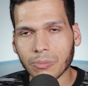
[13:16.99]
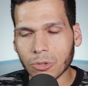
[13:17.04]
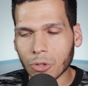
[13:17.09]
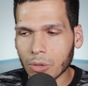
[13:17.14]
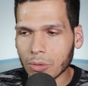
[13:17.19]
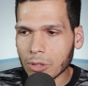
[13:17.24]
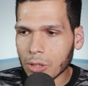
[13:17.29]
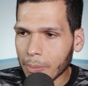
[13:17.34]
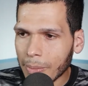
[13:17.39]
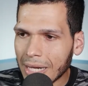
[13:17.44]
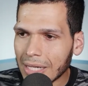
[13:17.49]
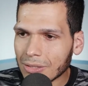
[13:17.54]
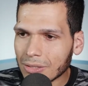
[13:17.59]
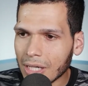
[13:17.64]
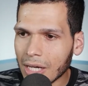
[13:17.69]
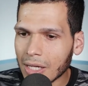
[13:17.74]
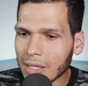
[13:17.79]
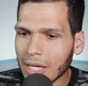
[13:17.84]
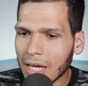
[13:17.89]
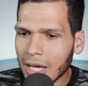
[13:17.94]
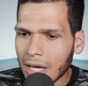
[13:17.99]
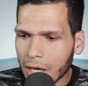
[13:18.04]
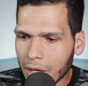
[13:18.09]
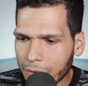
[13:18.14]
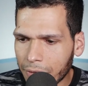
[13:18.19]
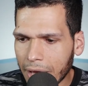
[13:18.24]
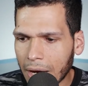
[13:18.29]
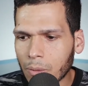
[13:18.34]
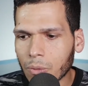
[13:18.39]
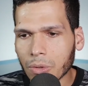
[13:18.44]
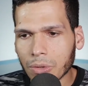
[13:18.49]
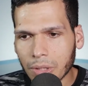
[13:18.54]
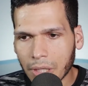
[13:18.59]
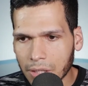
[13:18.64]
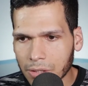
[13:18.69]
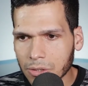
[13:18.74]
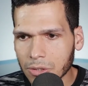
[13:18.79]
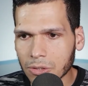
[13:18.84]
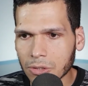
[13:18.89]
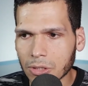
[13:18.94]
to maintain that
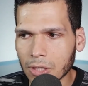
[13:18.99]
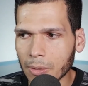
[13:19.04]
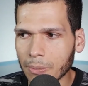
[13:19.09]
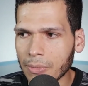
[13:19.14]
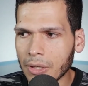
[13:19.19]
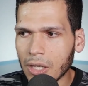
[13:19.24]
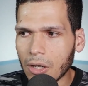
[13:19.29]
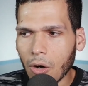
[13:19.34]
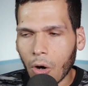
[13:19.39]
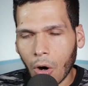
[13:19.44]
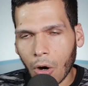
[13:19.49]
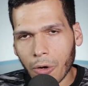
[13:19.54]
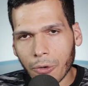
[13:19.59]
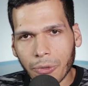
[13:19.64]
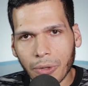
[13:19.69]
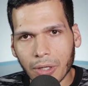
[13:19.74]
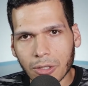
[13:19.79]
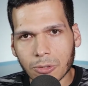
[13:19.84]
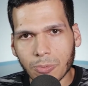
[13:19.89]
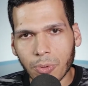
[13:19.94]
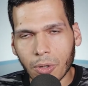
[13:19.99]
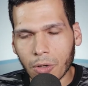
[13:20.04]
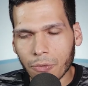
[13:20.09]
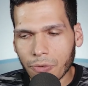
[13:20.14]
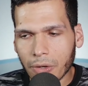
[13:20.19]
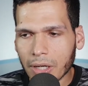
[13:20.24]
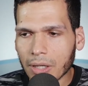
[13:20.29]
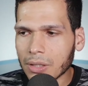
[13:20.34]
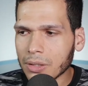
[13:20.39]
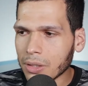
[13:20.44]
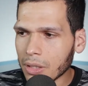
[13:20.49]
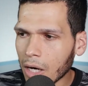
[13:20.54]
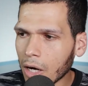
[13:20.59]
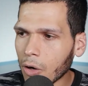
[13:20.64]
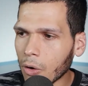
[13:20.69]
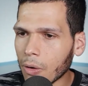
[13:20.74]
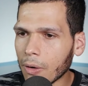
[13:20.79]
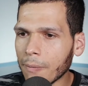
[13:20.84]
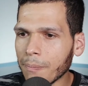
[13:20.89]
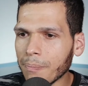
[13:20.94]
relationship. Are things perfect? No.